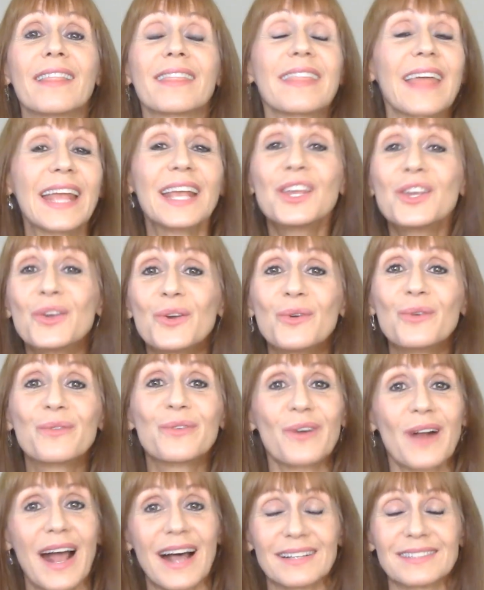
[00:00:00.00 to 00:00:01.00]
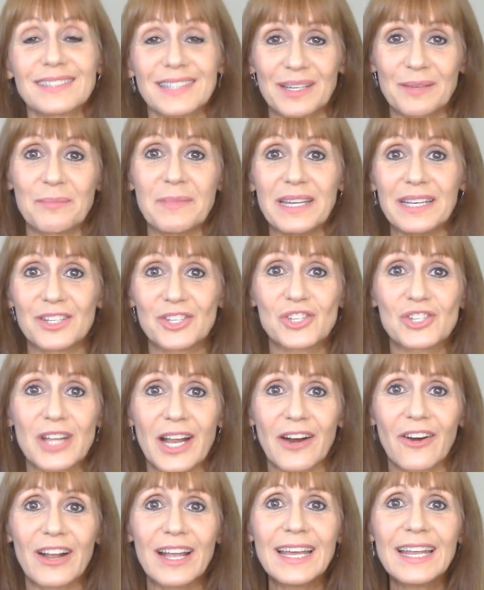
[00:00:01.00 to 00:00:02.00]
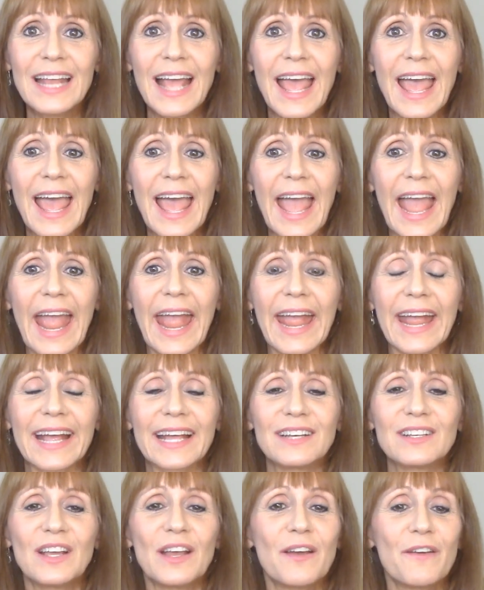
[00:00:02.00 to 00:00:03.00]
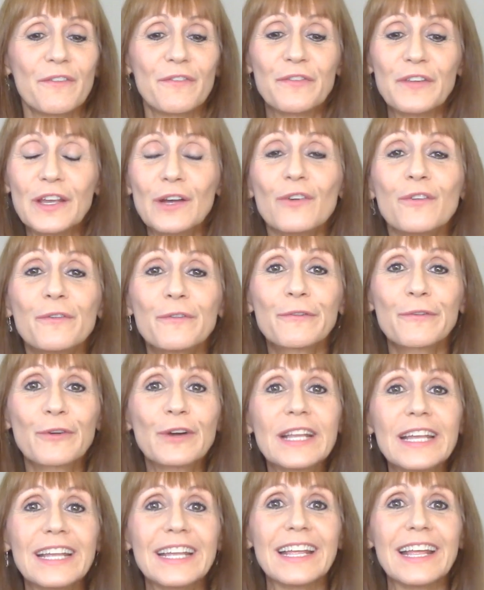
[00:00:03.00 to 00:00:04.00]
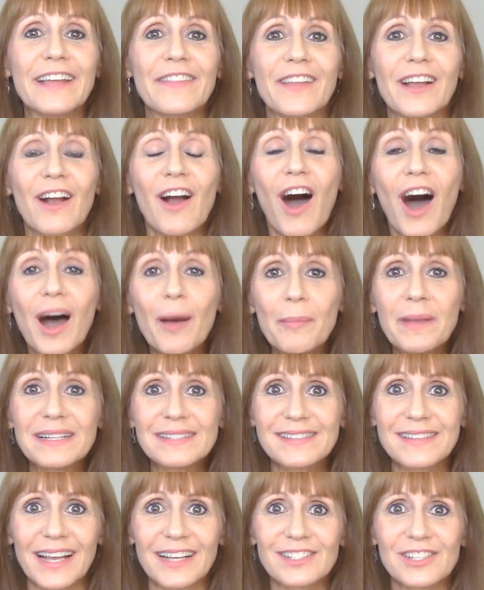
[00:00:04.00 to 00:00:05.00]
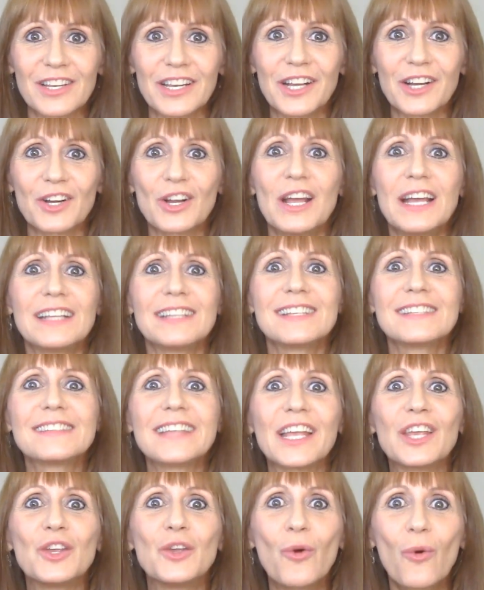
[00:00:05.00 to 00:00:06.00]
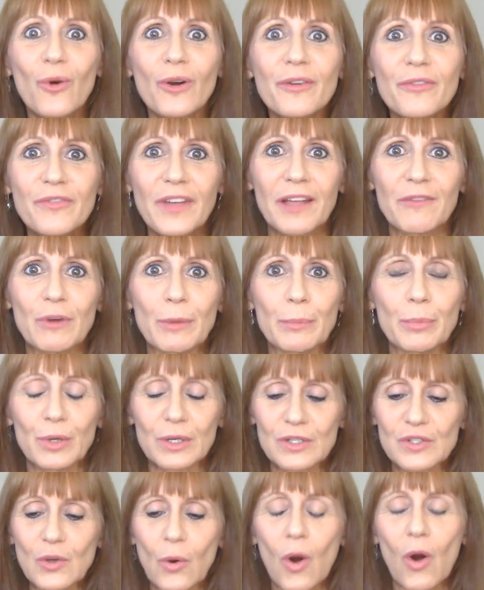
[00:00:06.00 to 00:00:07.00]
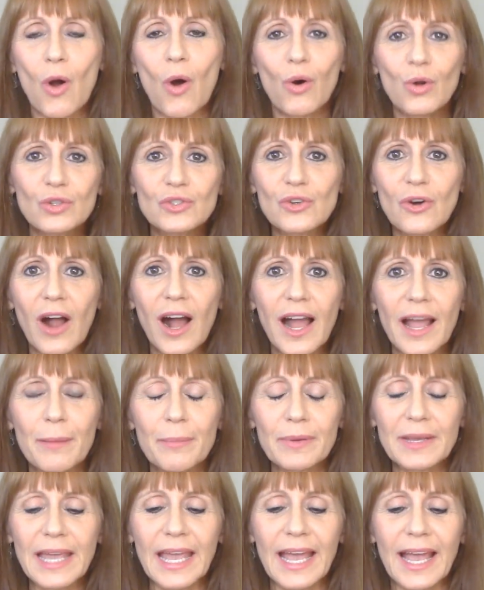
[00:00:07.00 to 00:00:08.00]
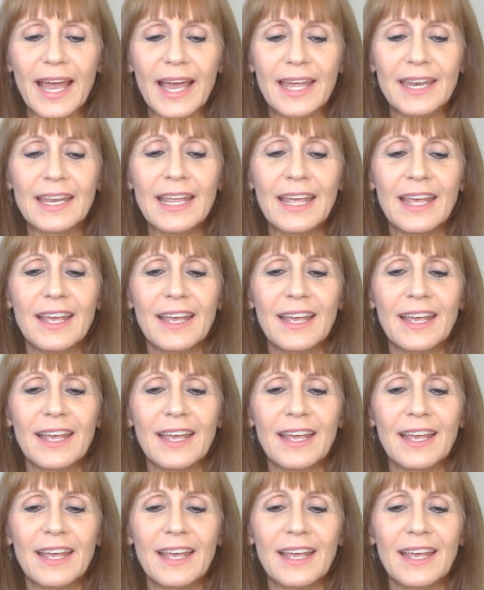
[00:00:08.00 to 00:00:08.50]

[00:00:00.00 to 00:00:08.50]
Thank you for asking me to share it. And feel free in the comment section here to say your favorite book so our whole tribe can